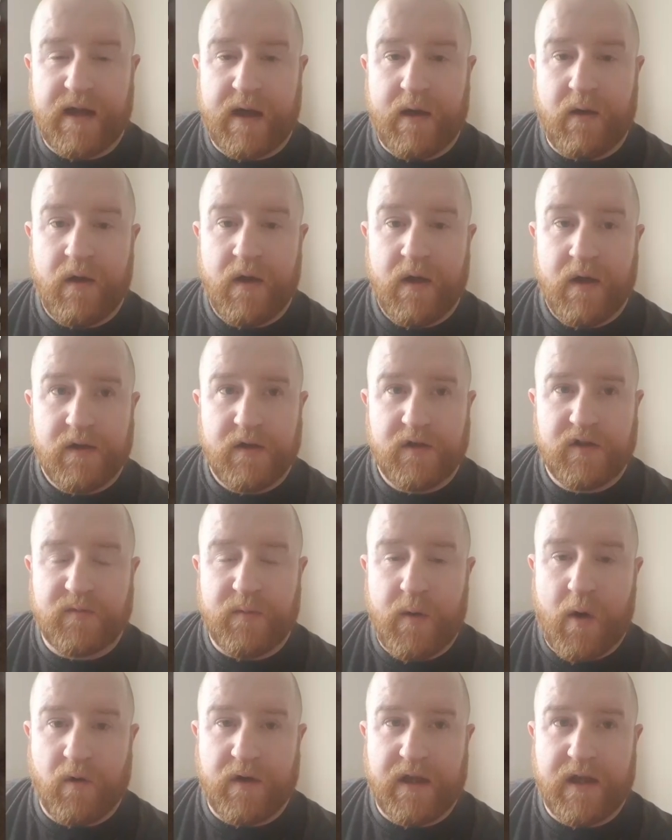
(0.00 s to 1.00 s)
Now, the
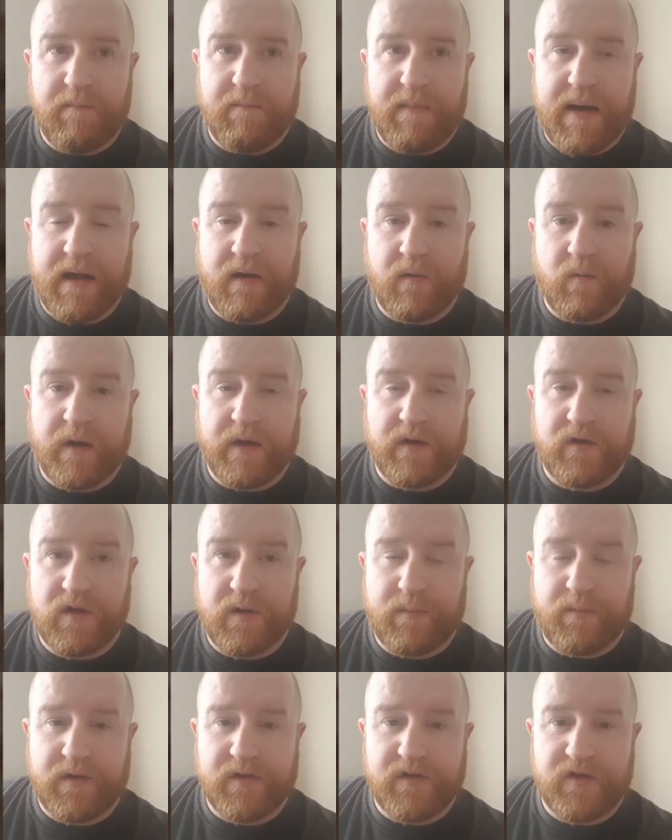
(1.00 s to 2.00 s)
smoking ban, which
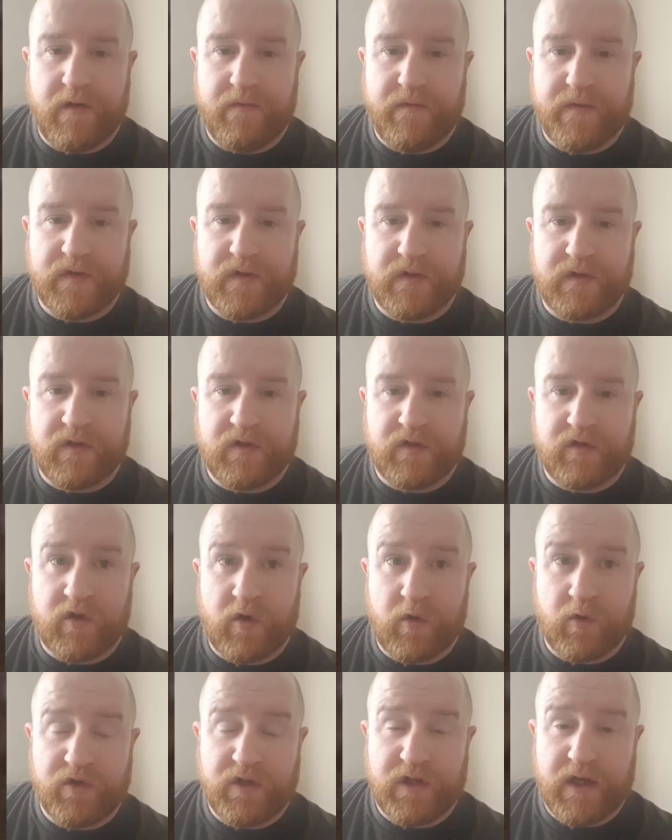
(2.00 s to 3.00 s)
the Prison Officers
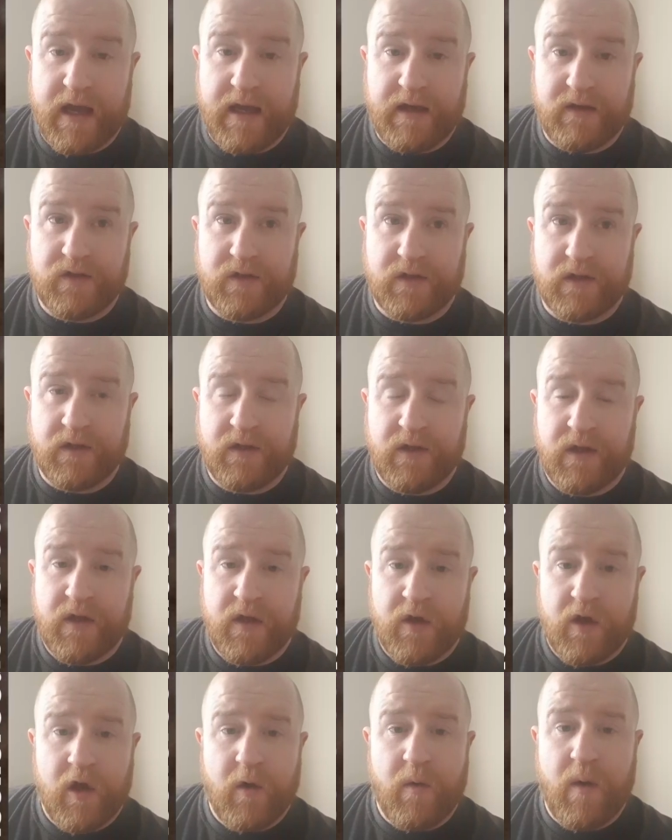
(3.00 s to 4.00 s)
Association,
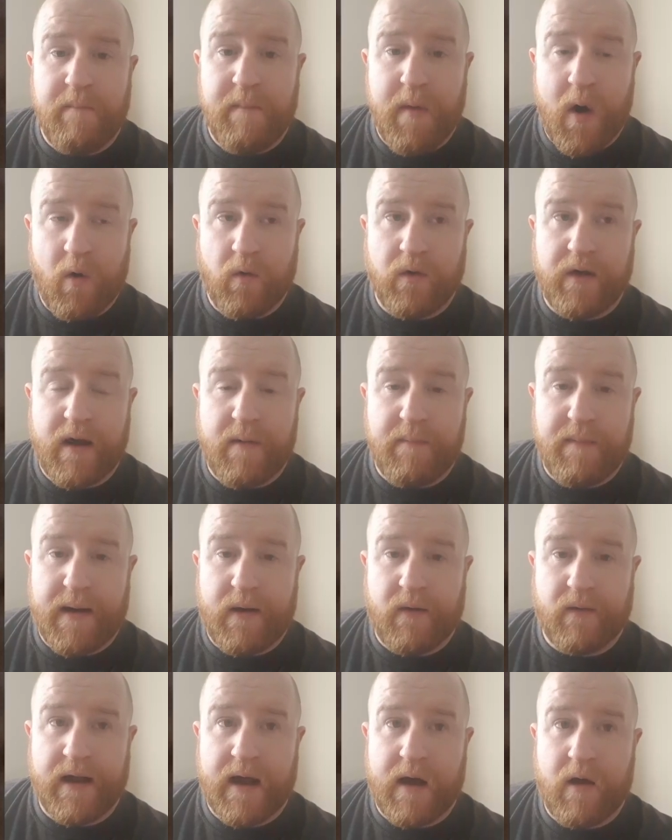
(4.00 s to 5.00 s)
who are moaning
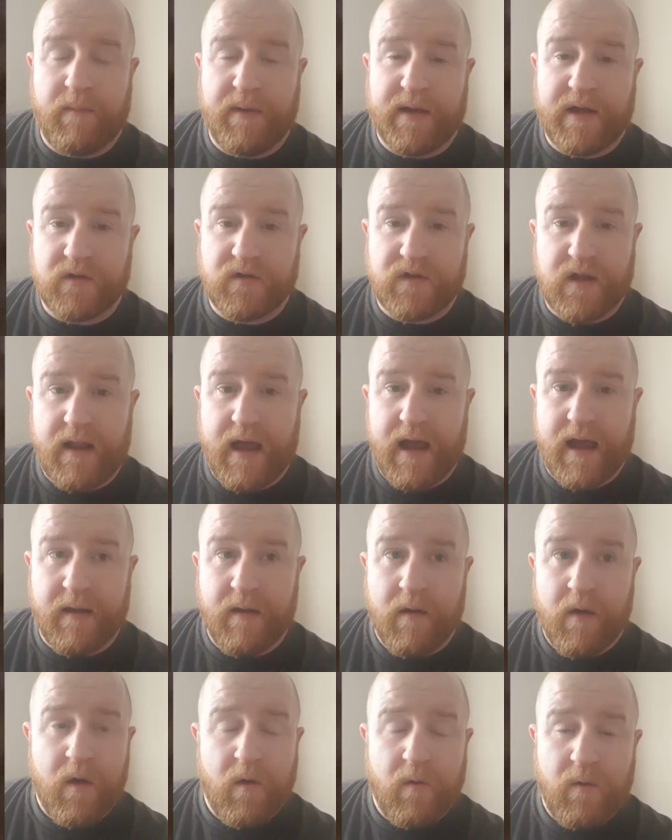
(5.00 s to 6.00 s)
about now because they're
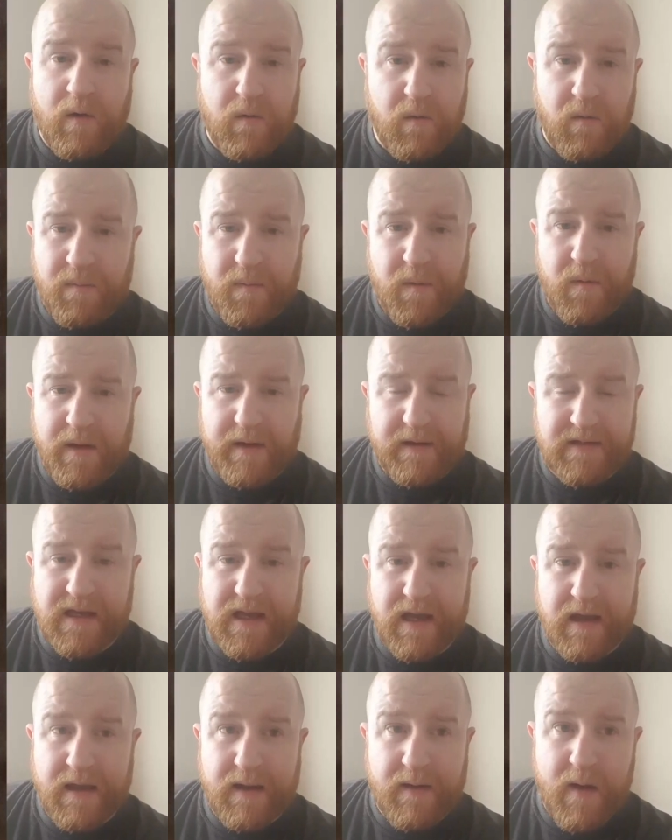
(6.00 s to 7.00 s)
like, well, it's
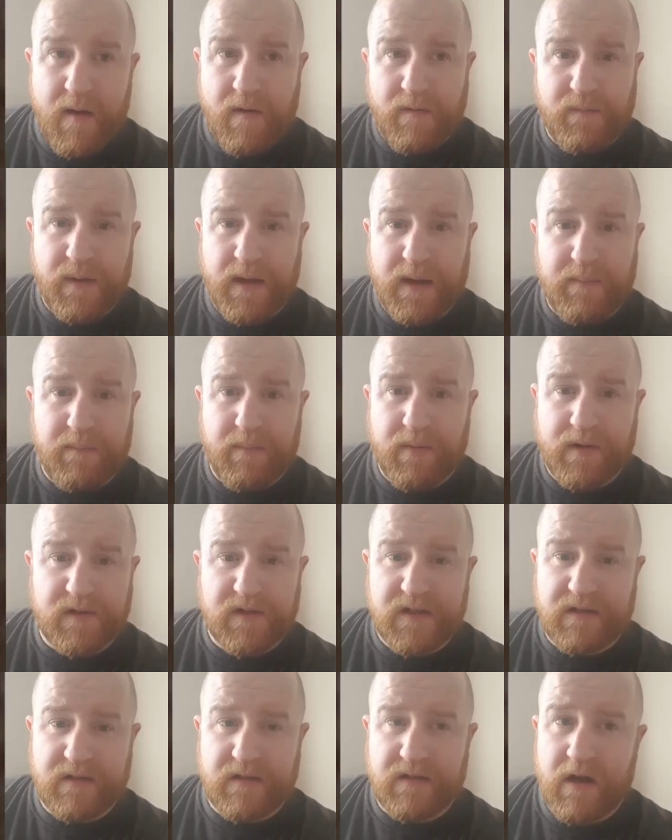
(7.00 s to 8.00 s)
kicking off,
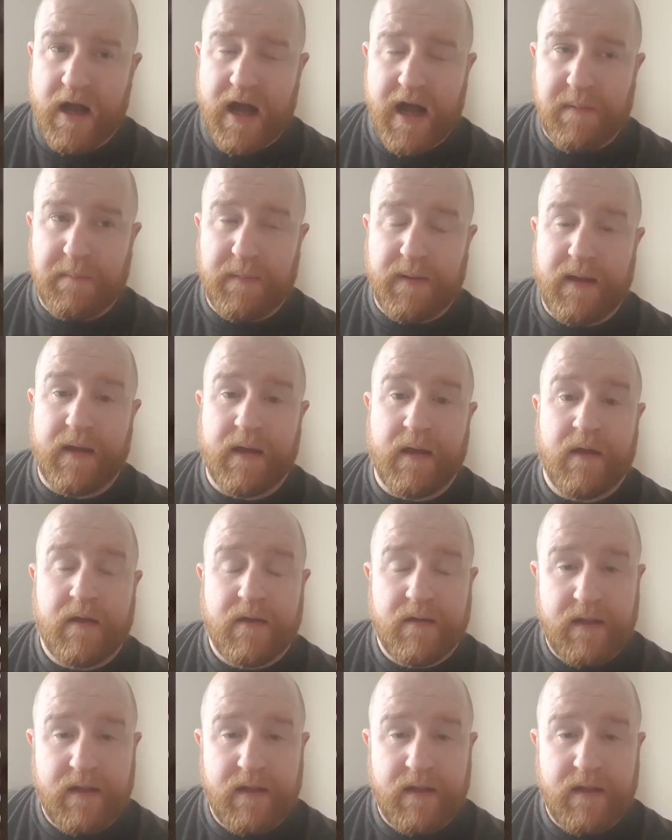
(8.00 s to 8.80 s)
prisoners are not happy.